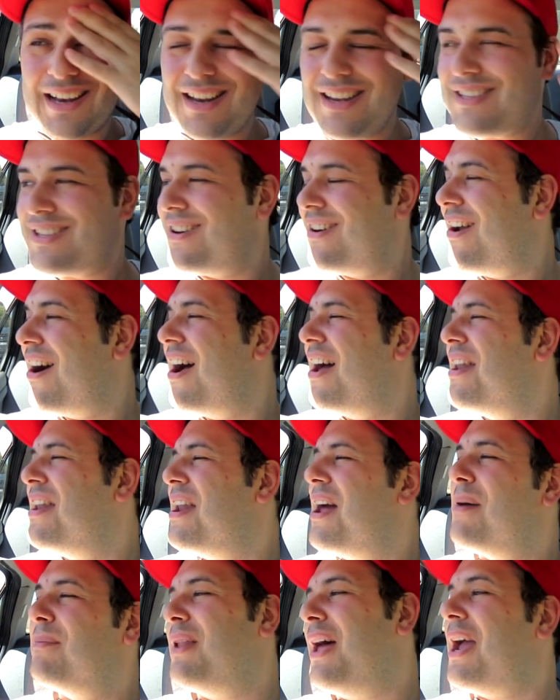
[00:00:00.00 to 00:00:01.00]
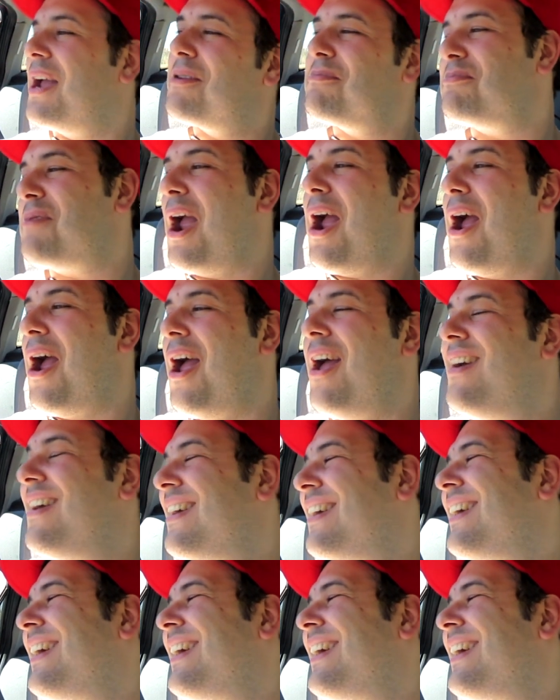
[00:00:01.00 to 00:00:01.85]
conditioner on and I'm like, nah.